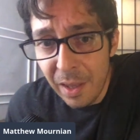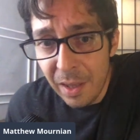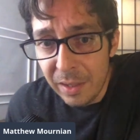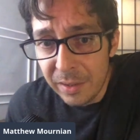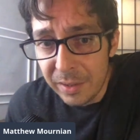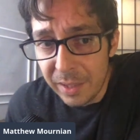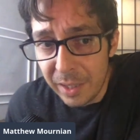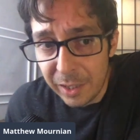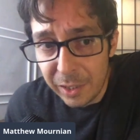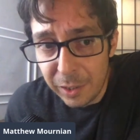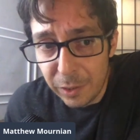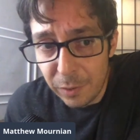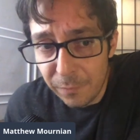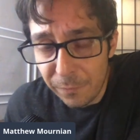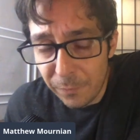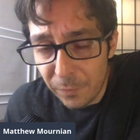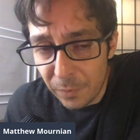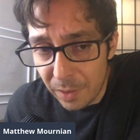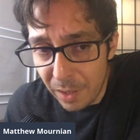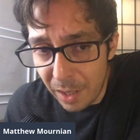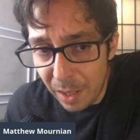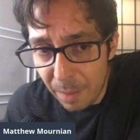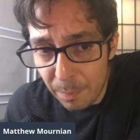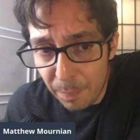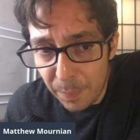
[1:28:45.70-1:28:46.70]
Thank you for
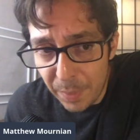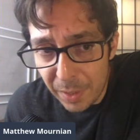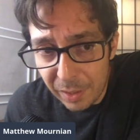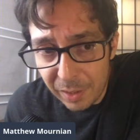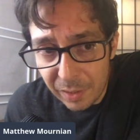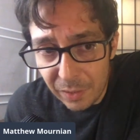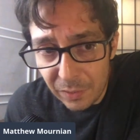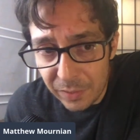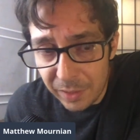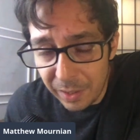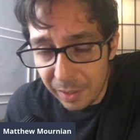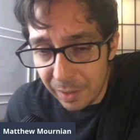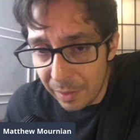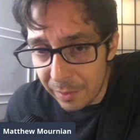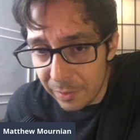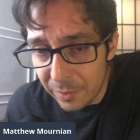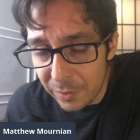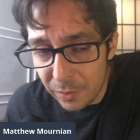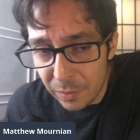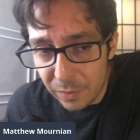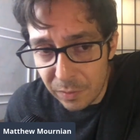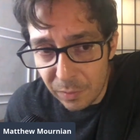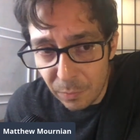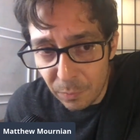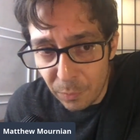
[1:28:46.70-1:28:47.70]
not buckling
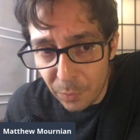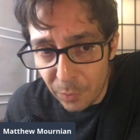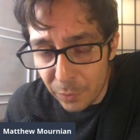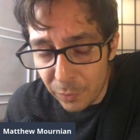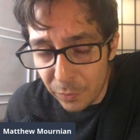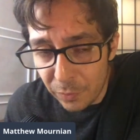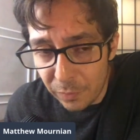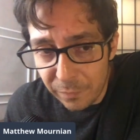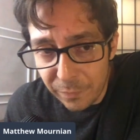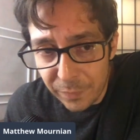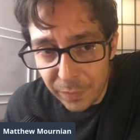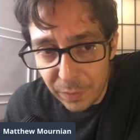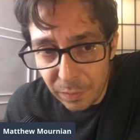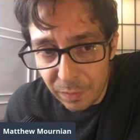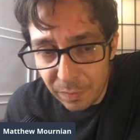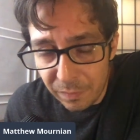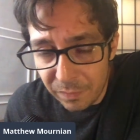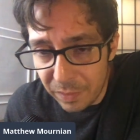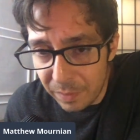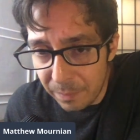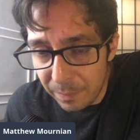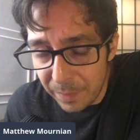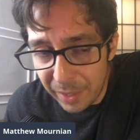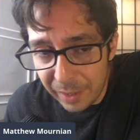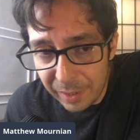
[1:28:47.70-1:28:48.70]
under the worldview of
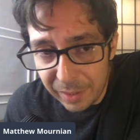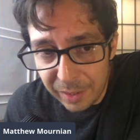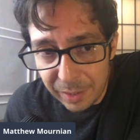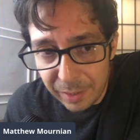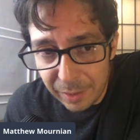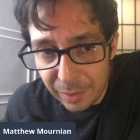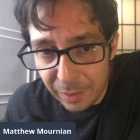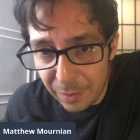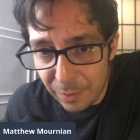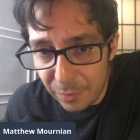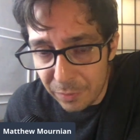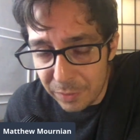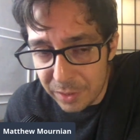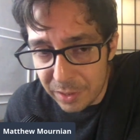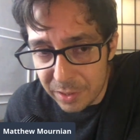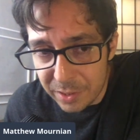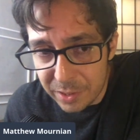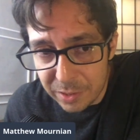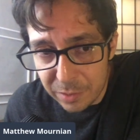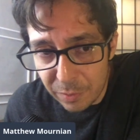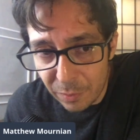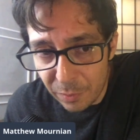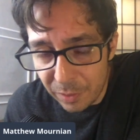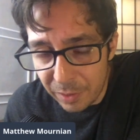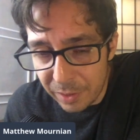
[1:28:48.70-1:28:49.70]
the many,
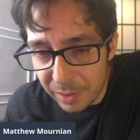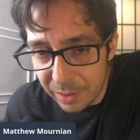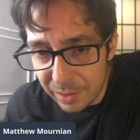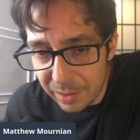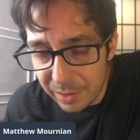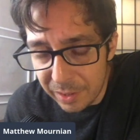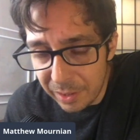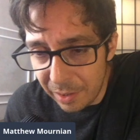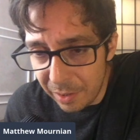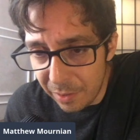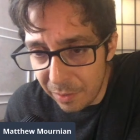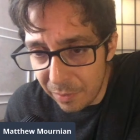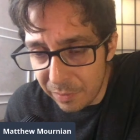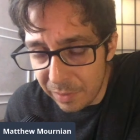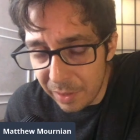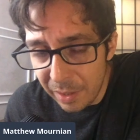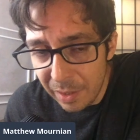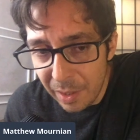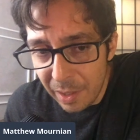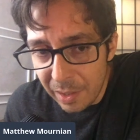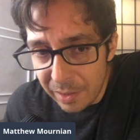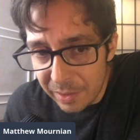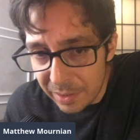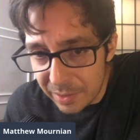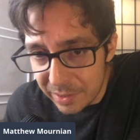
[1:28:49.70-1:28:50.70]
distorted,
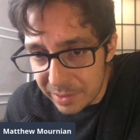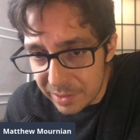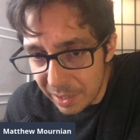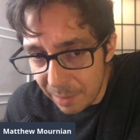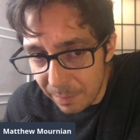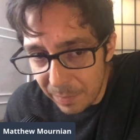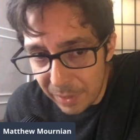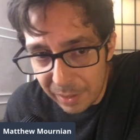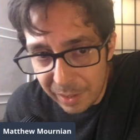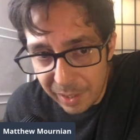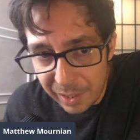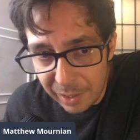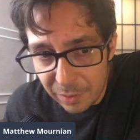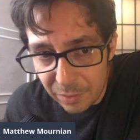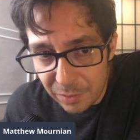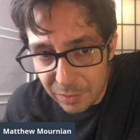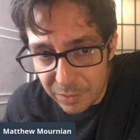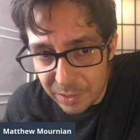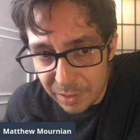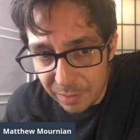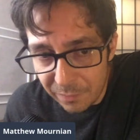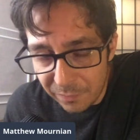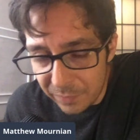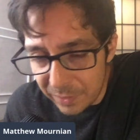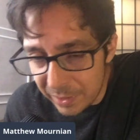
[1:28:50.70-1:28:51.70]

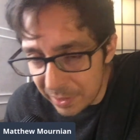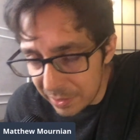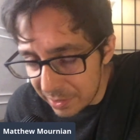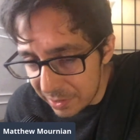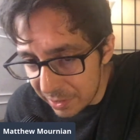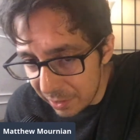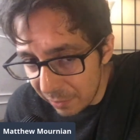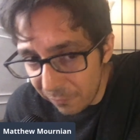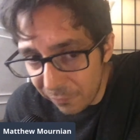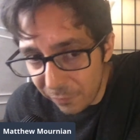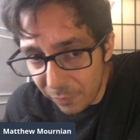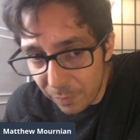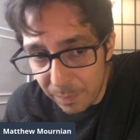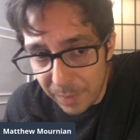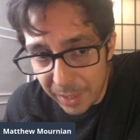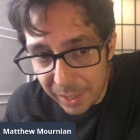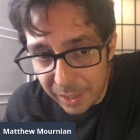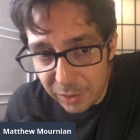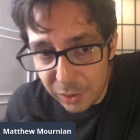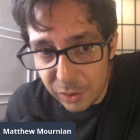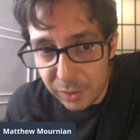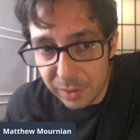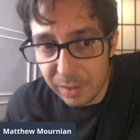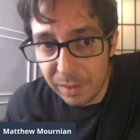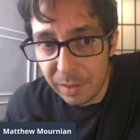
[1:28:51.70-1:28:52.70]
disseminators of
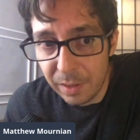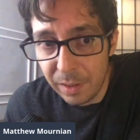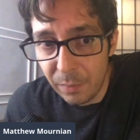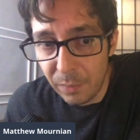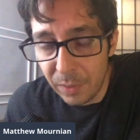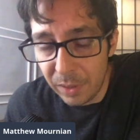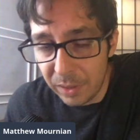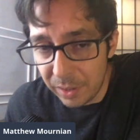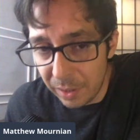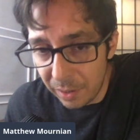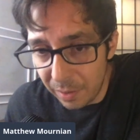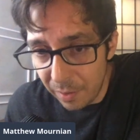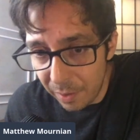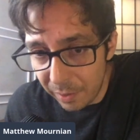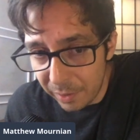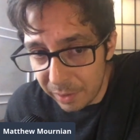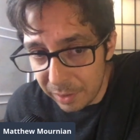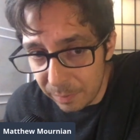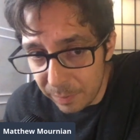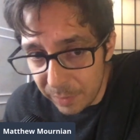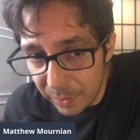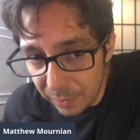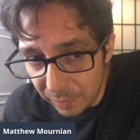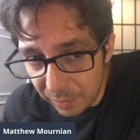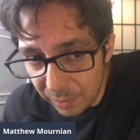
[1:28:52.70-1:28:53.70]
disinformation within our
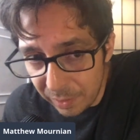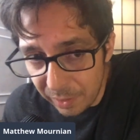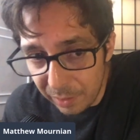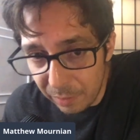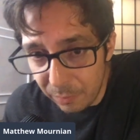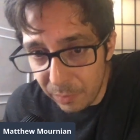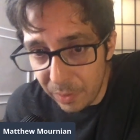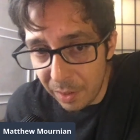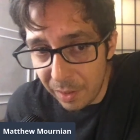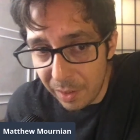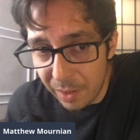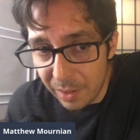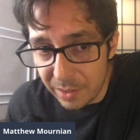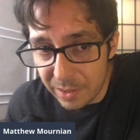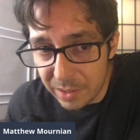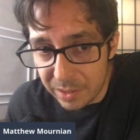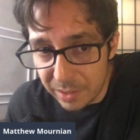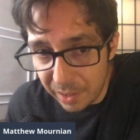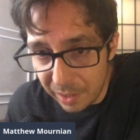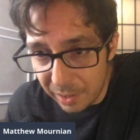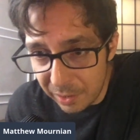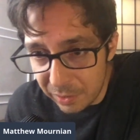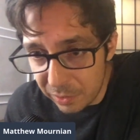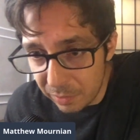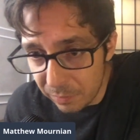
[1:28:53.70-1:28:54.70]
community. We're at a
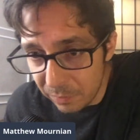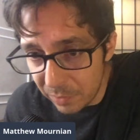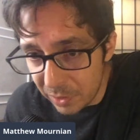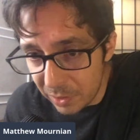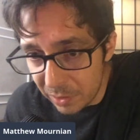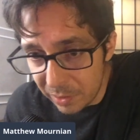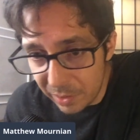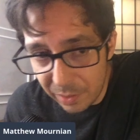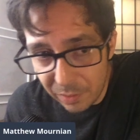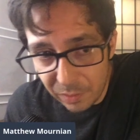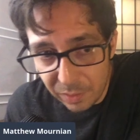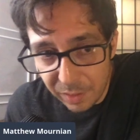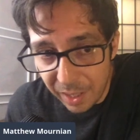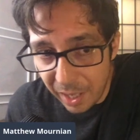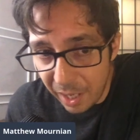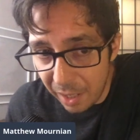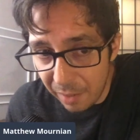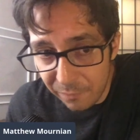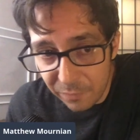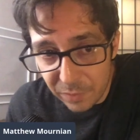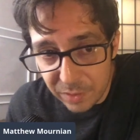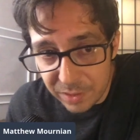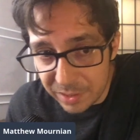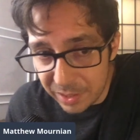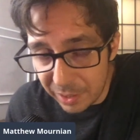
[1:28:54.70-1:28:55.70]
stage in which literally
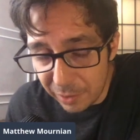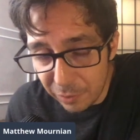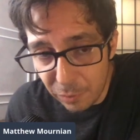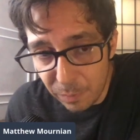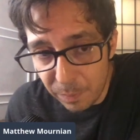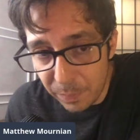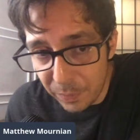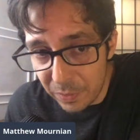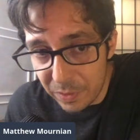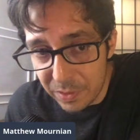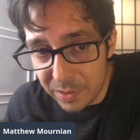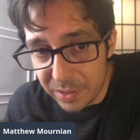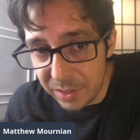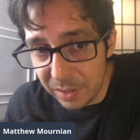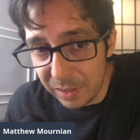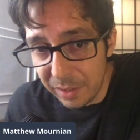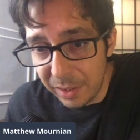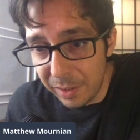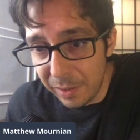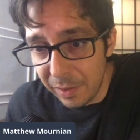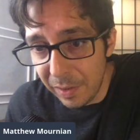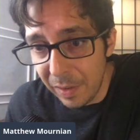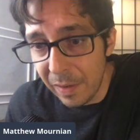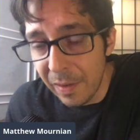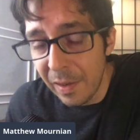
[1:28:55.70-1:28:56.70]
every single person
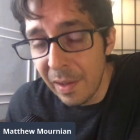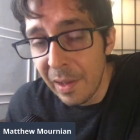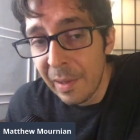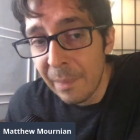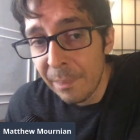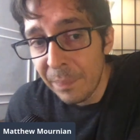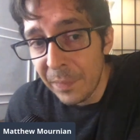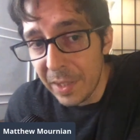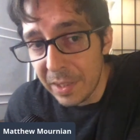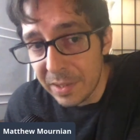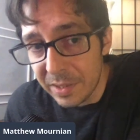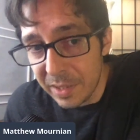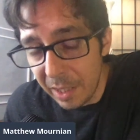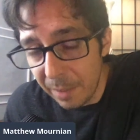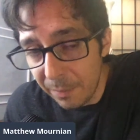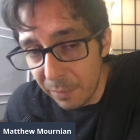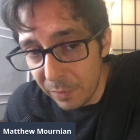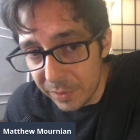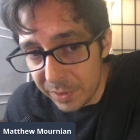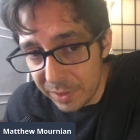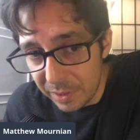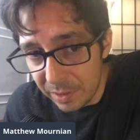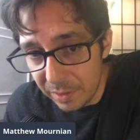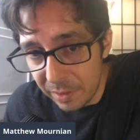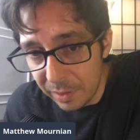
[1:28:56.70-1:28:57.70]
here is able
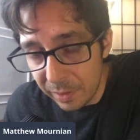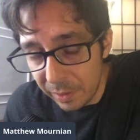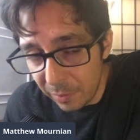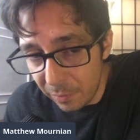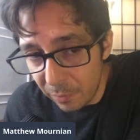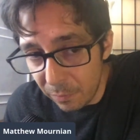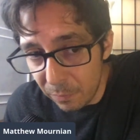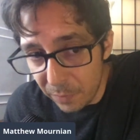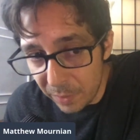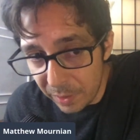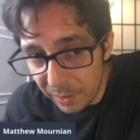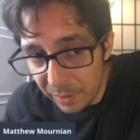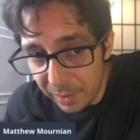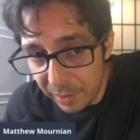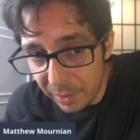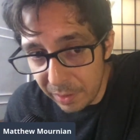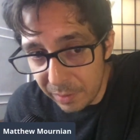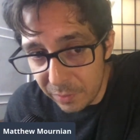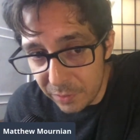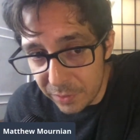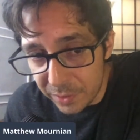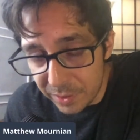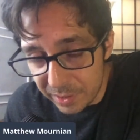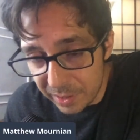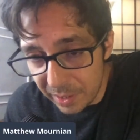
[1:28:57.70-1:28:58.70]
to, really
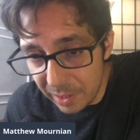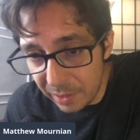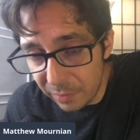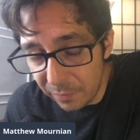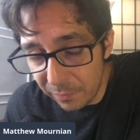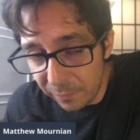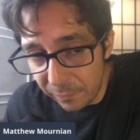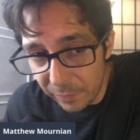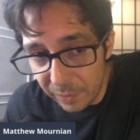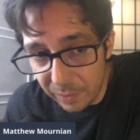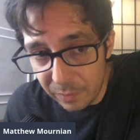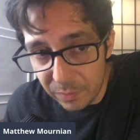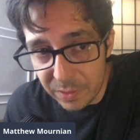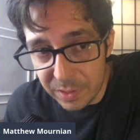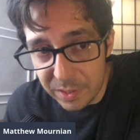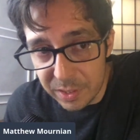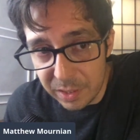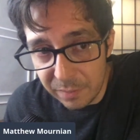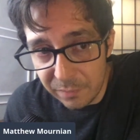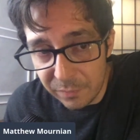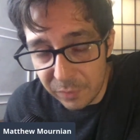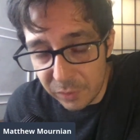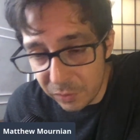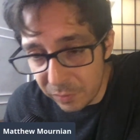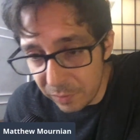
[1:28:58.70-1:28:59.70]
understand the frequency
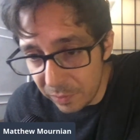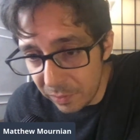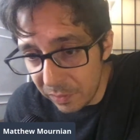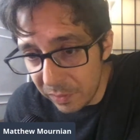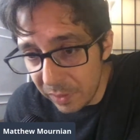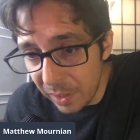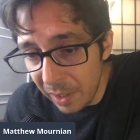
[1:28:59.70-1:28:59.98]
of truth.